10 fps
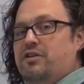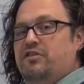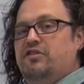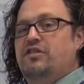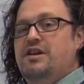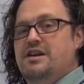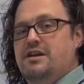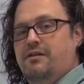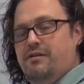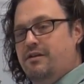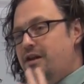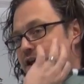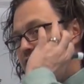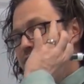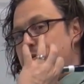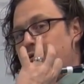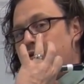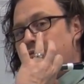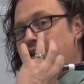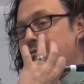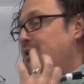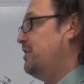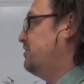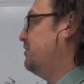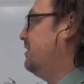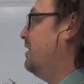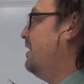to see and have people complain about easily.